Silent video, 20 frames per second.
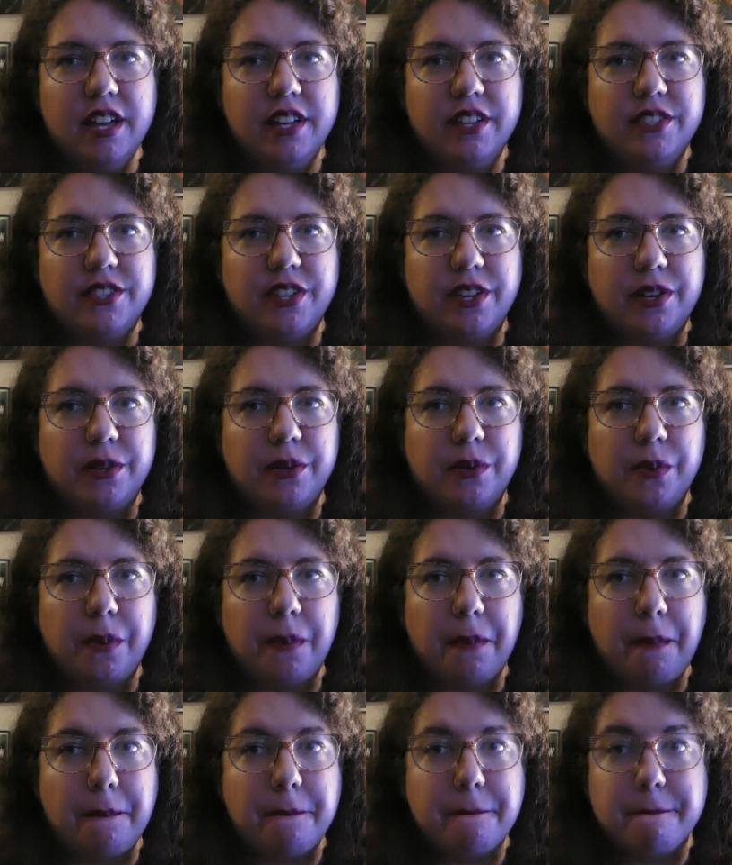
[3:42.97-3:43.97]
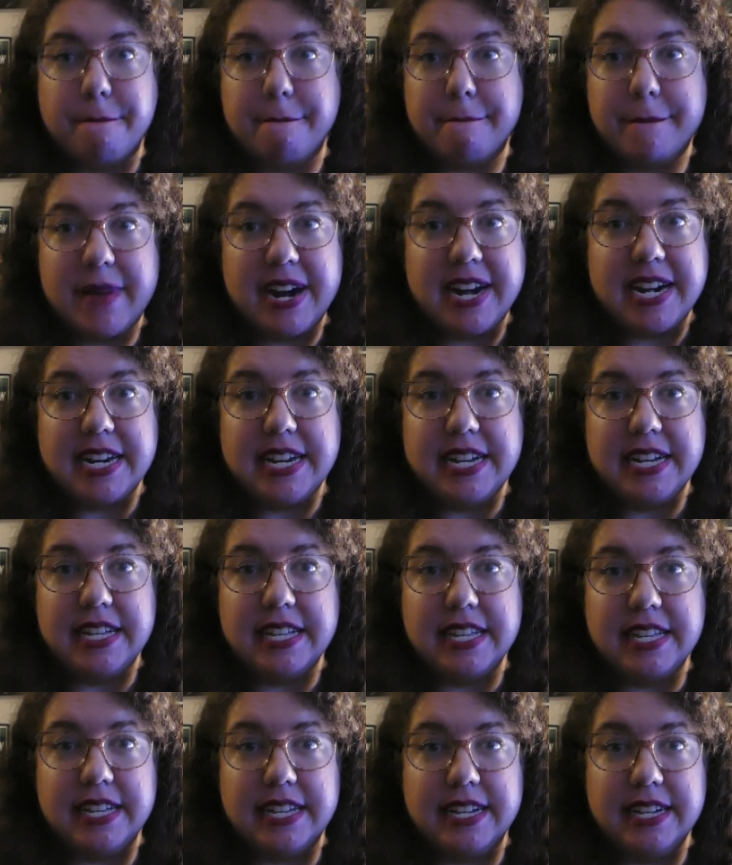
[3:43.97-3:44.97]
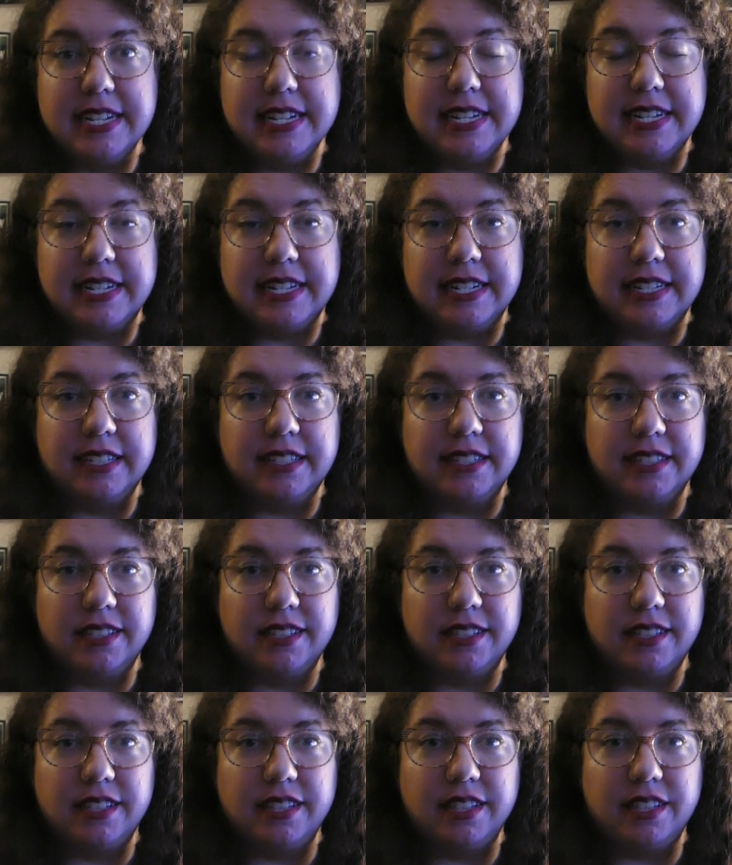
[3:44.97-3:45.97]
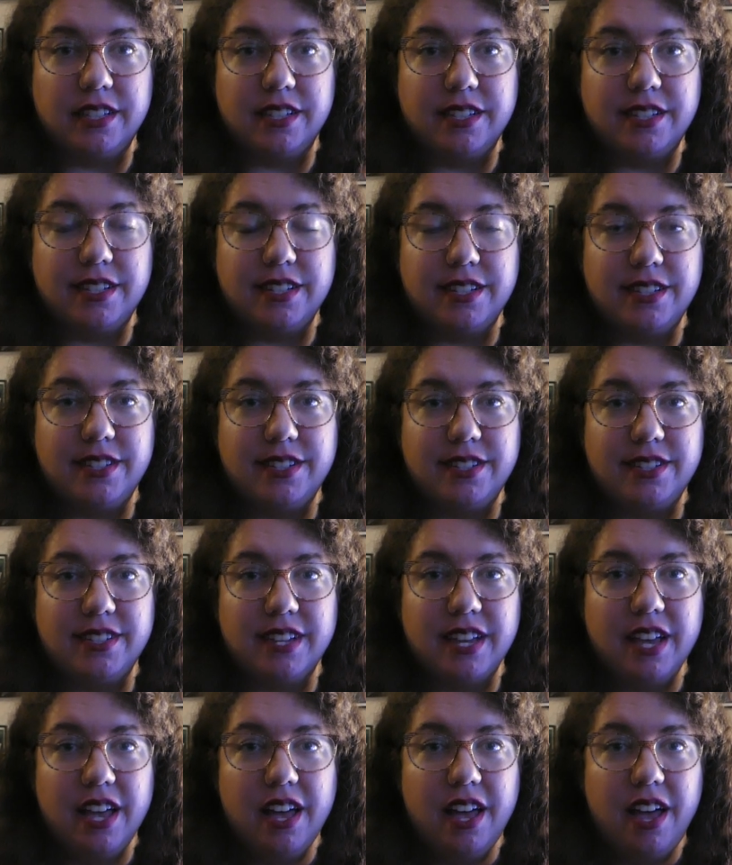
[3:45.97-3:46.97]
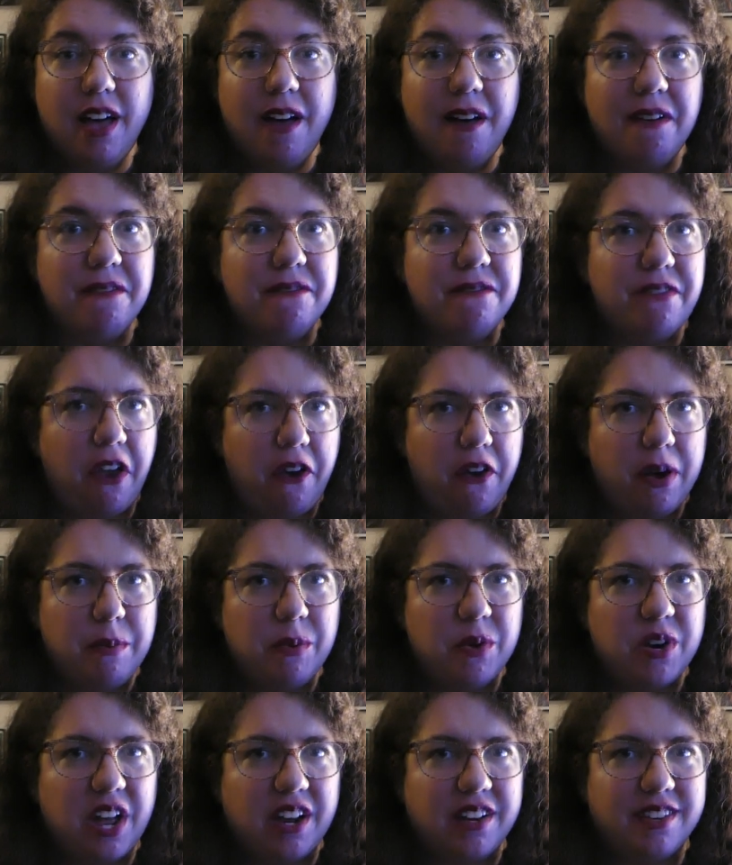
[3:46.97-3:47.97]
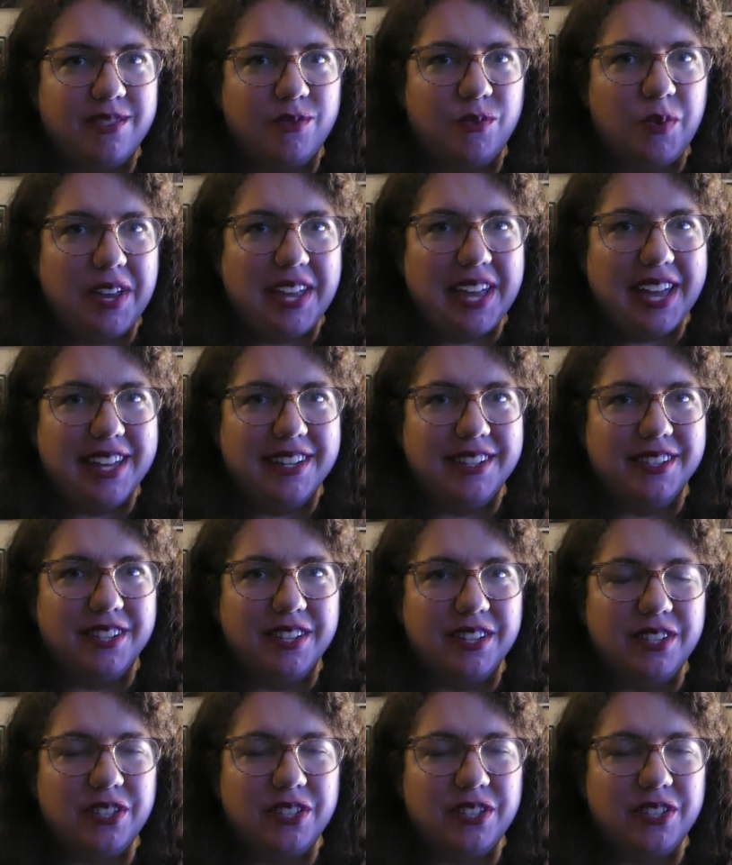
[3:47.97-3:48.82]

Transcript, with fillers: So yeah, this is a very productive weekend.